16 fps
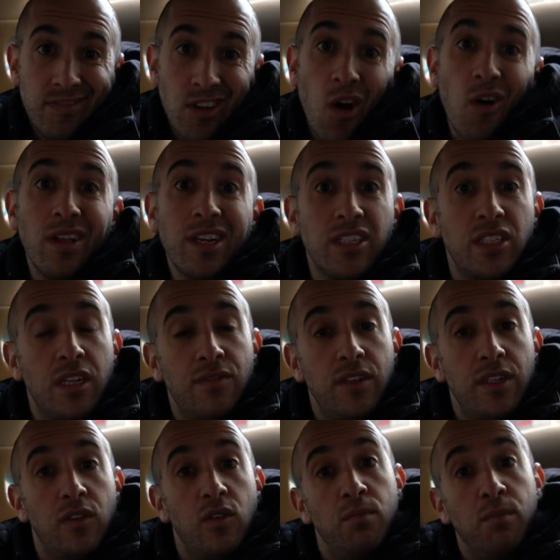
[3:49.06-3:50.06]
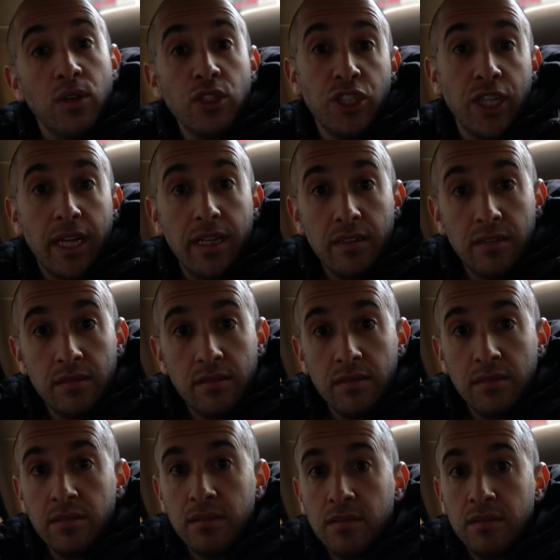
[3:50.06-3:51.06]
calling yourself on your own bullshit.
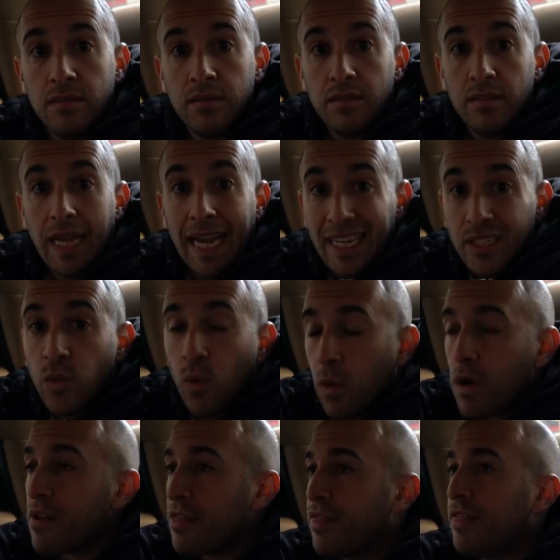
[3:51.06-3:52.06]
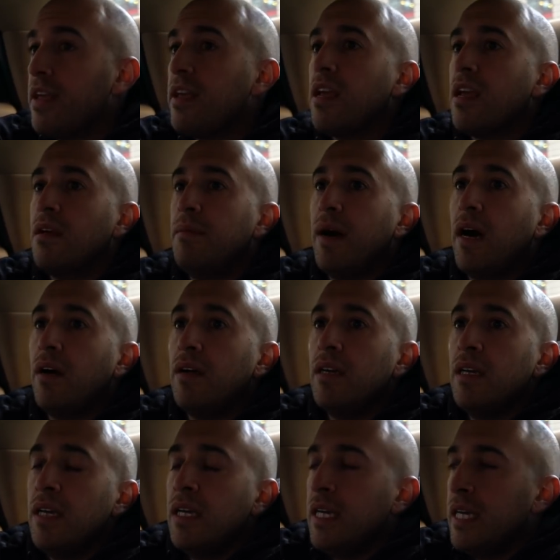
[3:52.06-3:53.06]
It's worth thinking about
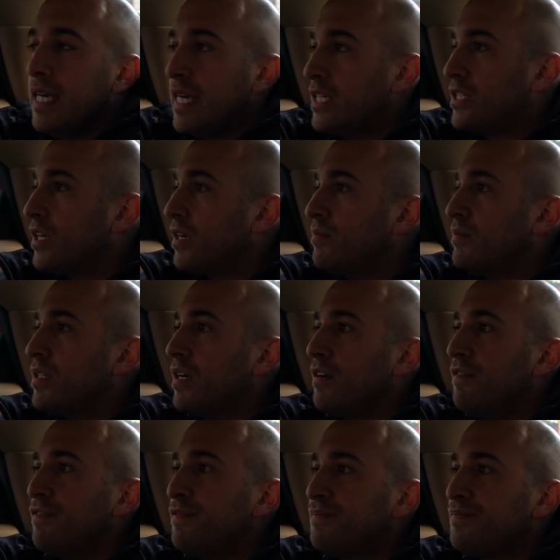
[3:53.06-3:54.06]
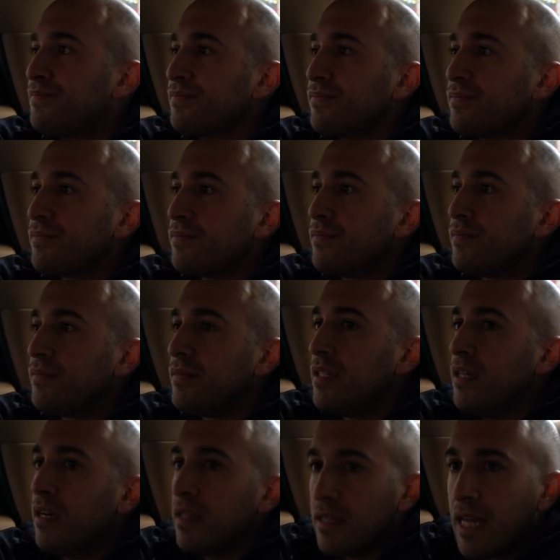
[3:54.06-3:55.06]
in terms of
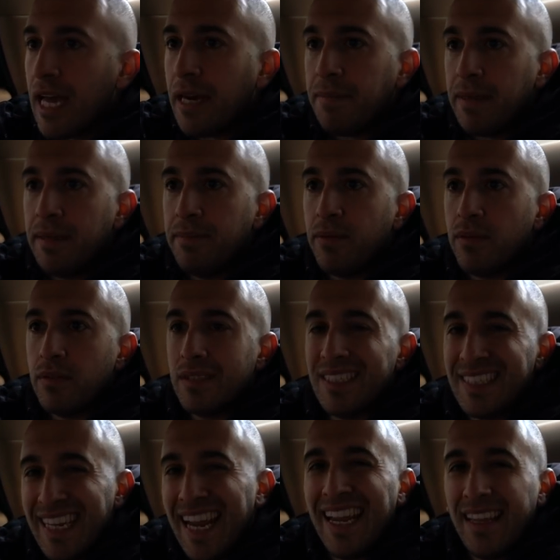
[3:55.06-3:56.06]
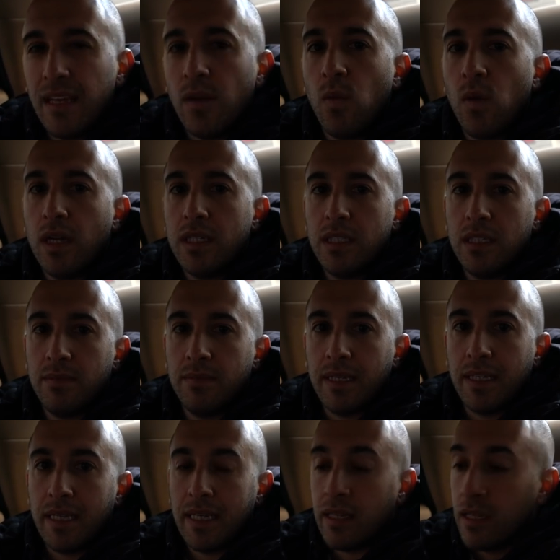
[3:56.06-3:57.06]
a lot of people say they want
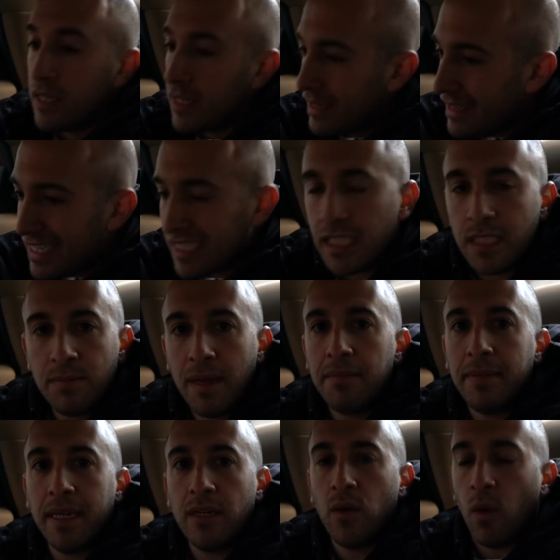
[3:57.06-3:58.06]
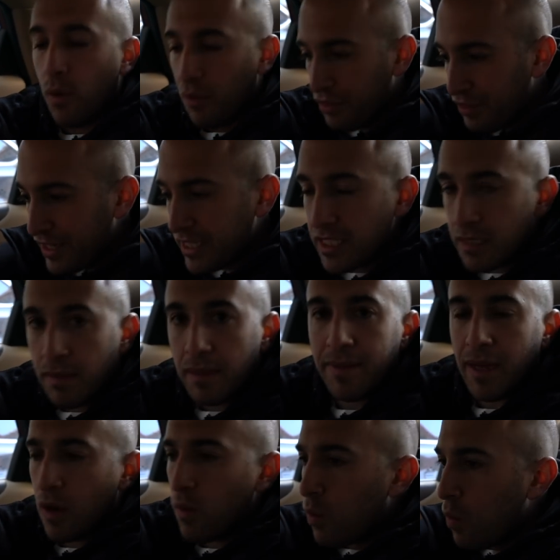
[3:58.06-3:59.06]
something like, this is my main goal, this is my
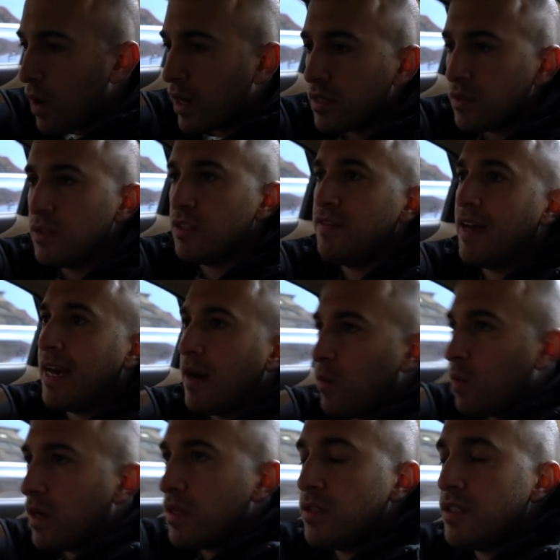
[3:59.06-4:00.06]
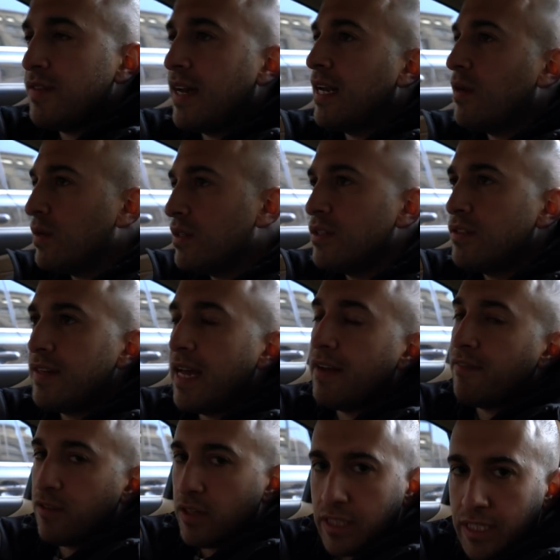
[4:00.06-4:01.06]
main, I want to lose fat, I want to lose fat, I want to lose
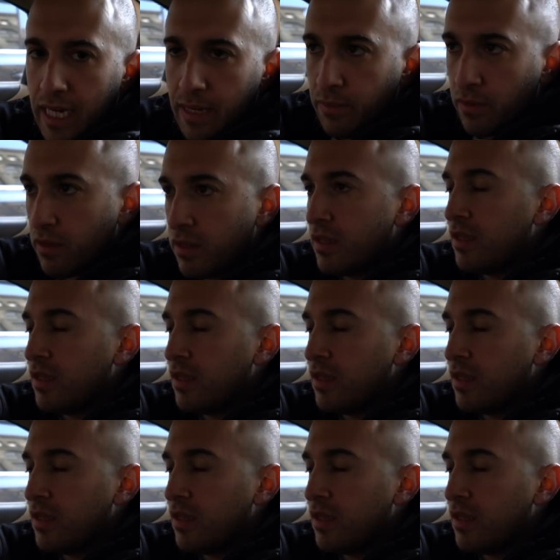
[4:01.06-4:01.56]
fat, for example,